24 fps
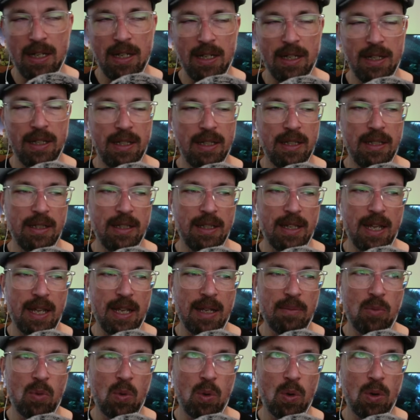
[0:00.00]
in the
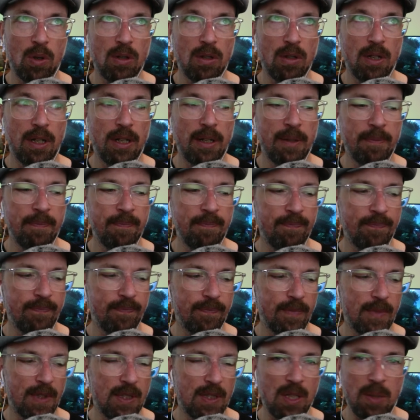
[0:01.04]
game, or
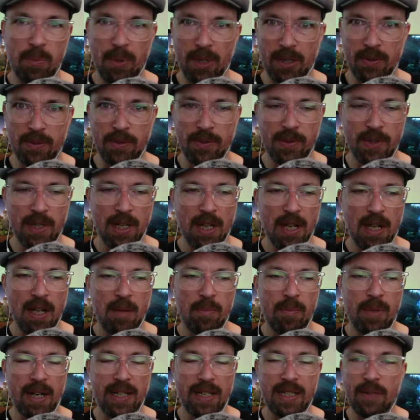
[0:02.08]
sea pickles,
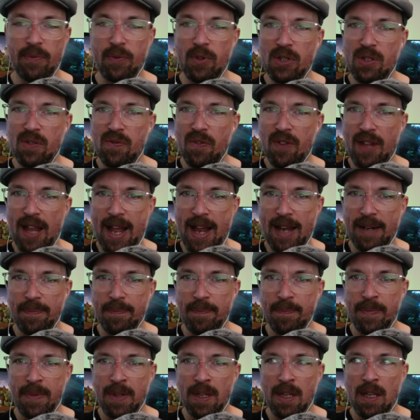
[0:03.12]
but except for it's flat.
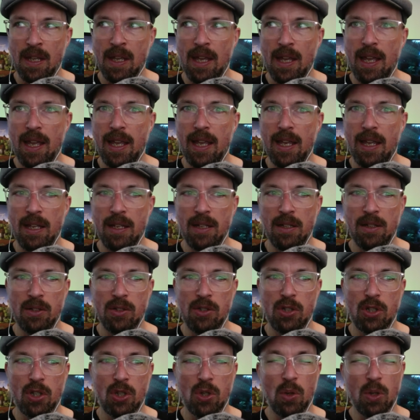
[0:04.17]

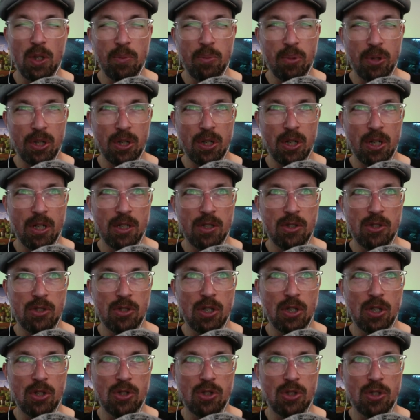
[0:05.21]
And you can only put it on
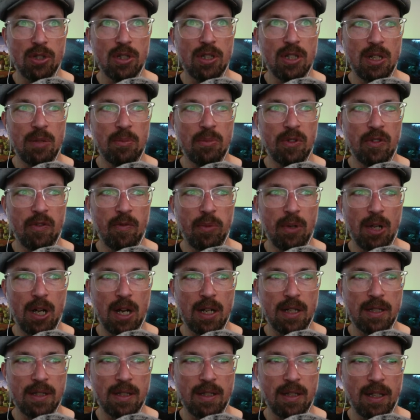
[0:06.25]
a certain number of
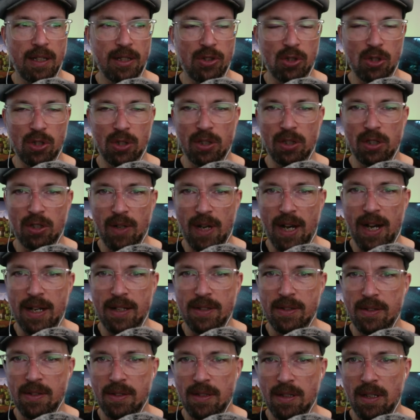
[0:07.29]
blocks, like dirt and
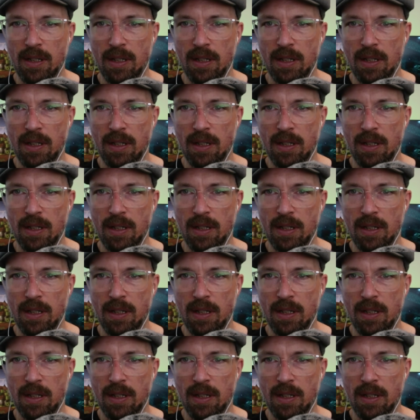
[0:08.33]
grass,